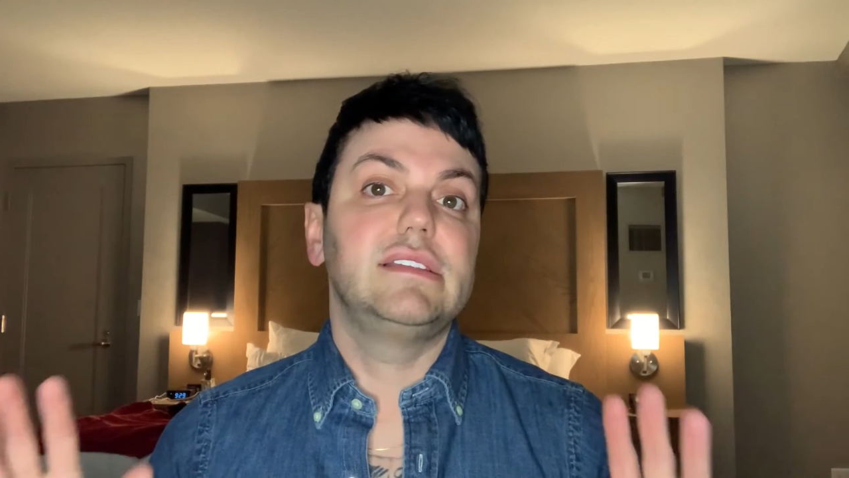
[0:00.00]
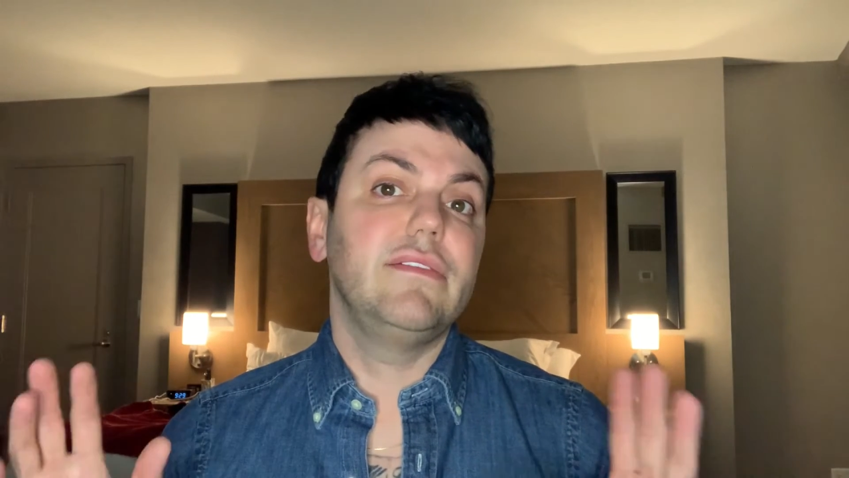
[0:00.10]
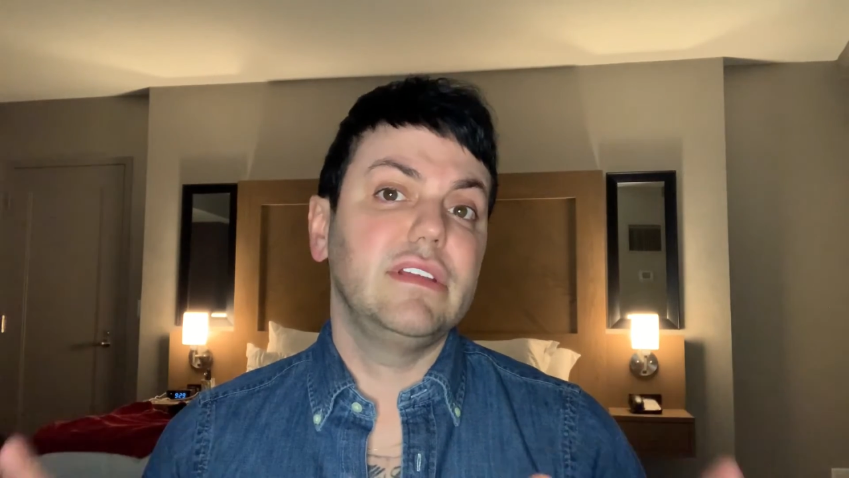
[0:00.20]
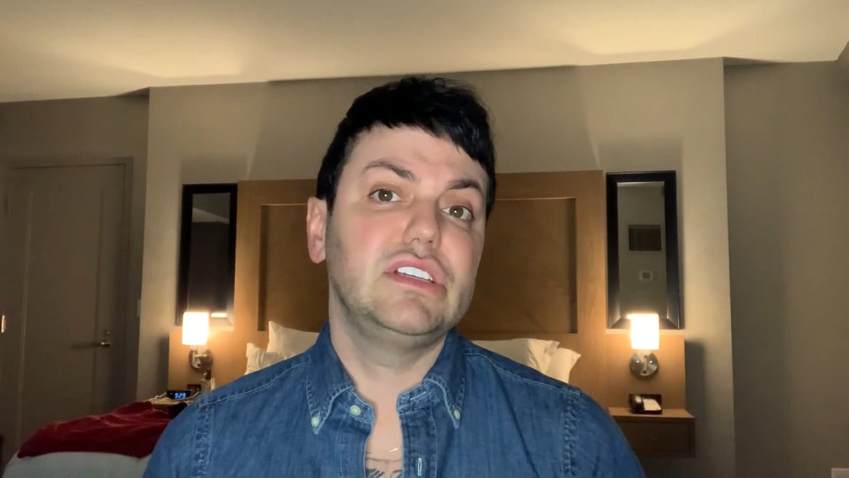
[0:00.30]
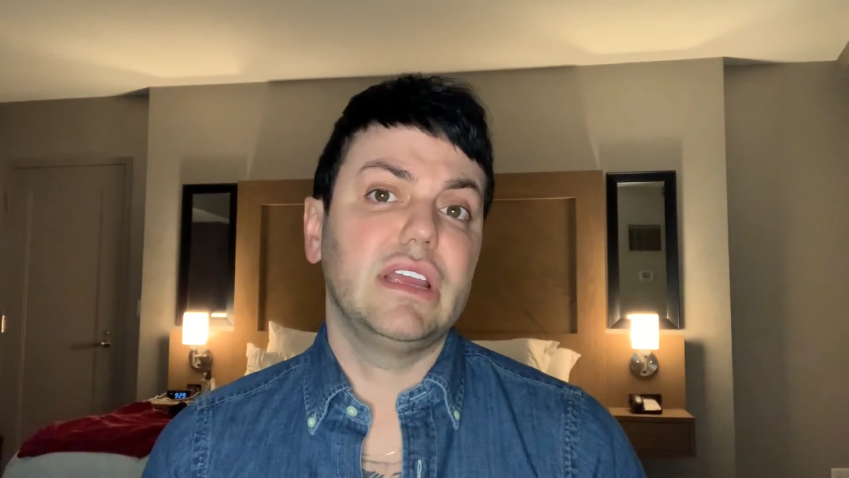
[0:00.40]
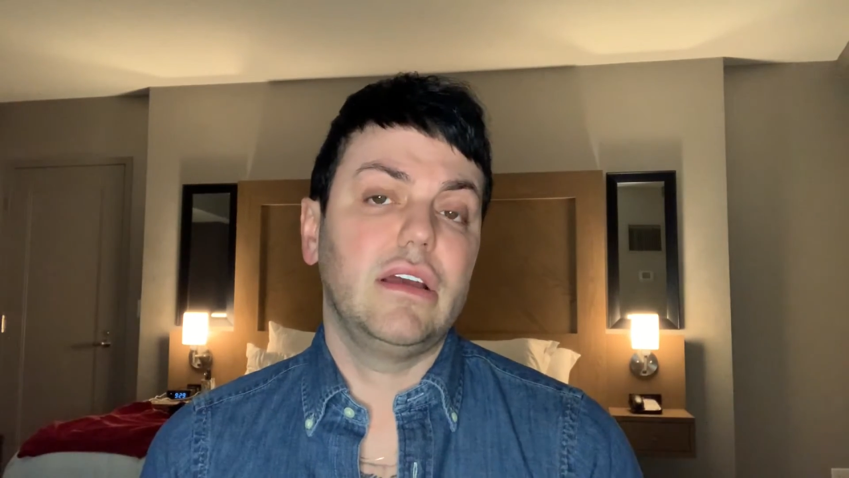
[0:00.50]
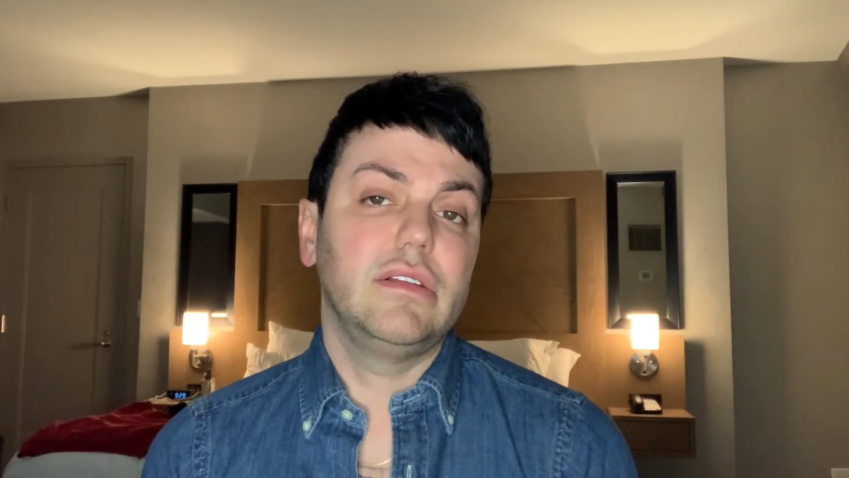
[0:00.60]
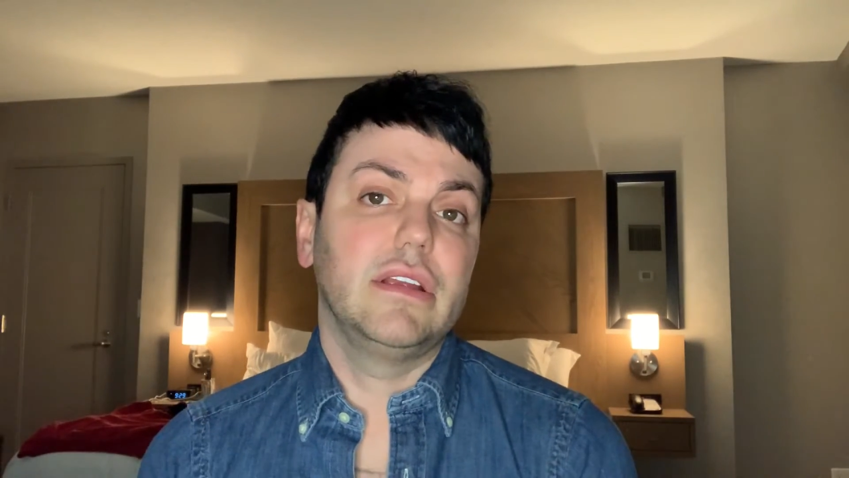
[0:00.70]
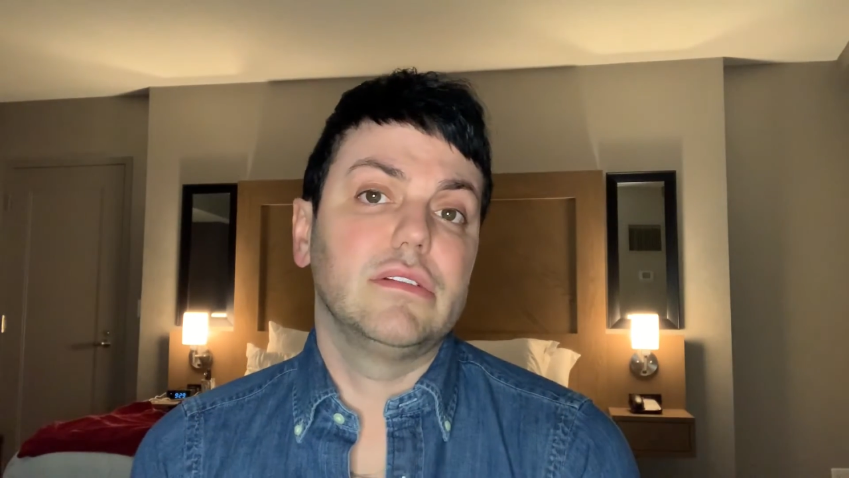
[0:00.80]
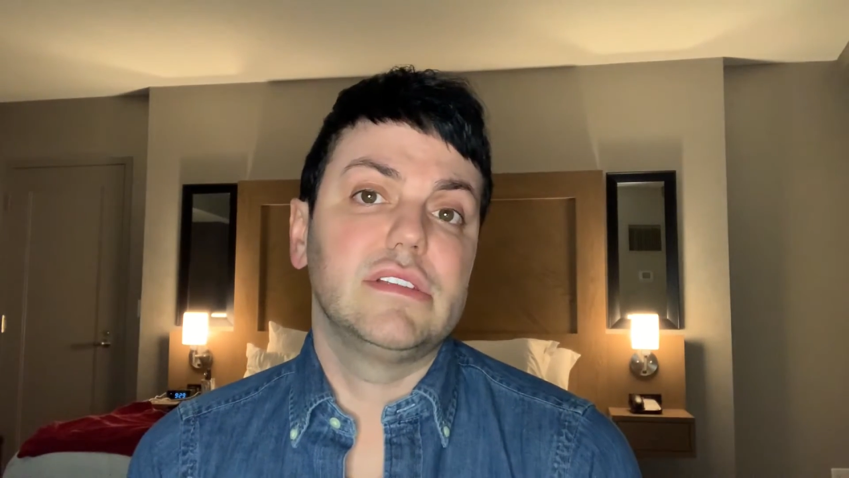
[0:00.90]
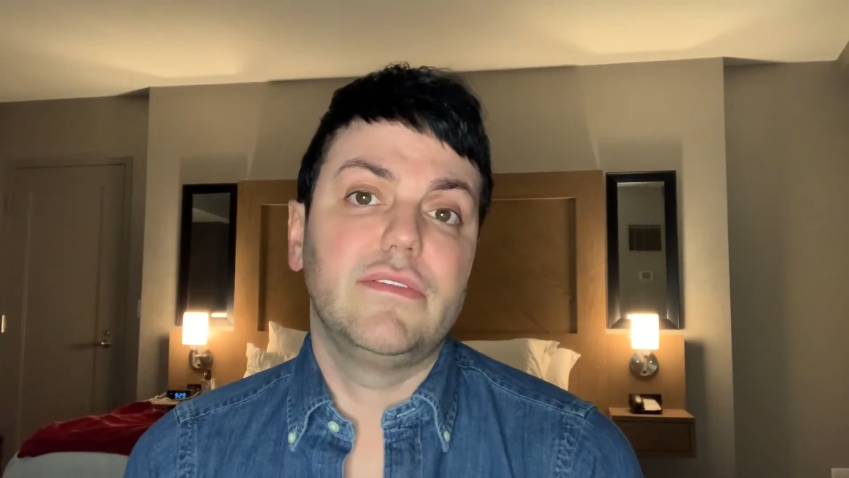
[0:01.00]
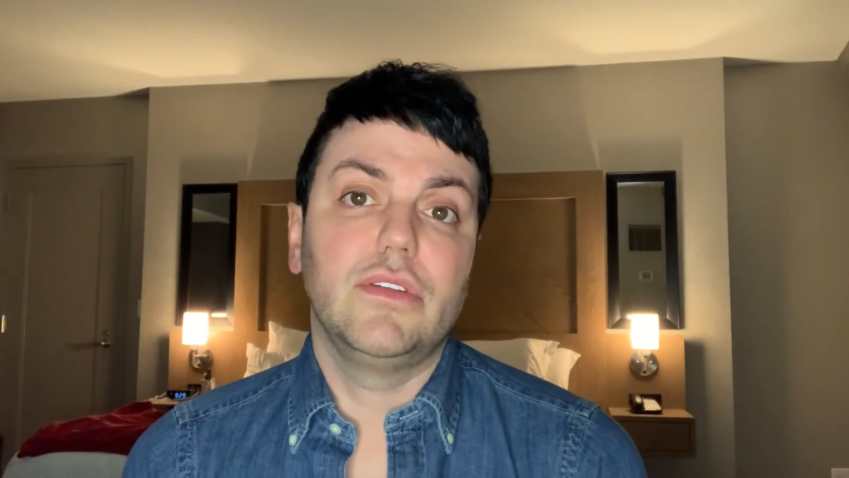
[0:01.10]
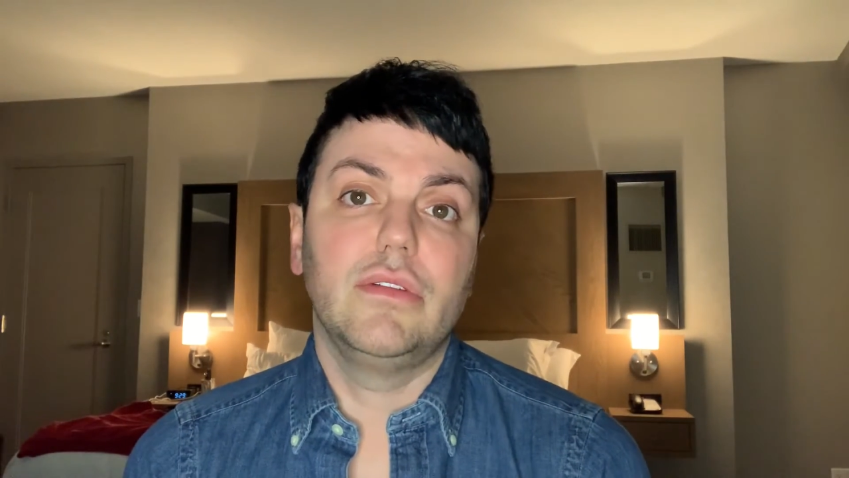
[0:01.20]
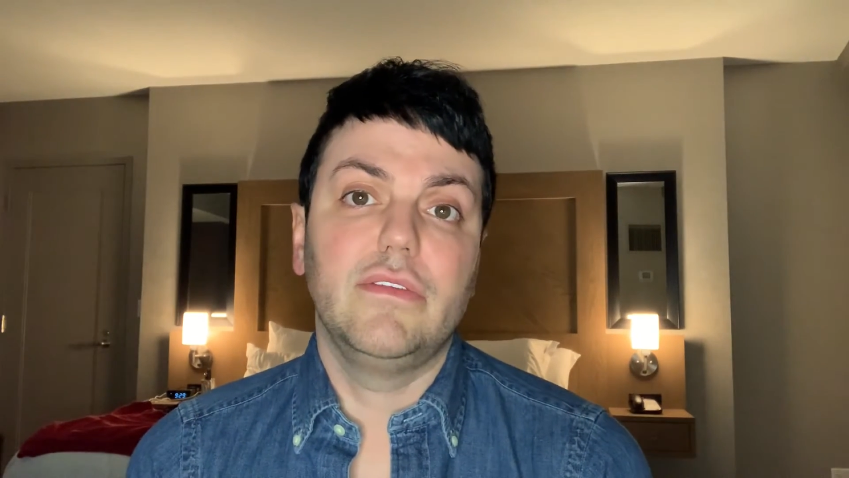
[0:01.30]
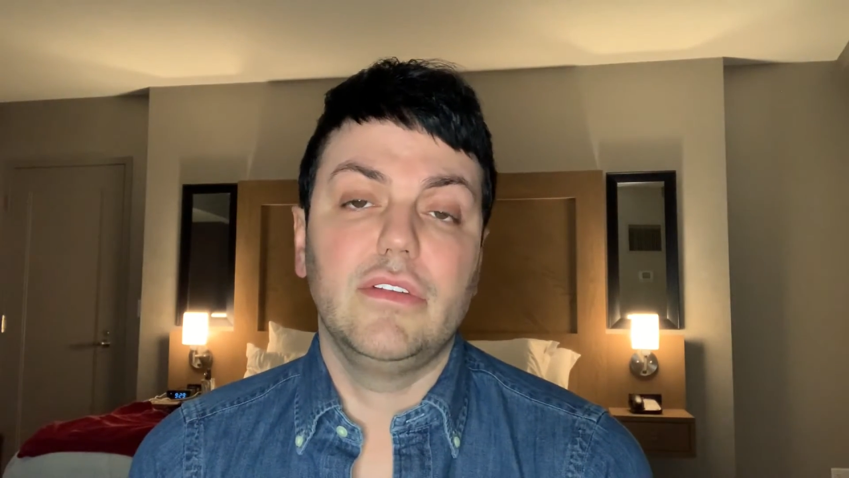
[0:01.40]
definitely check out Neros if you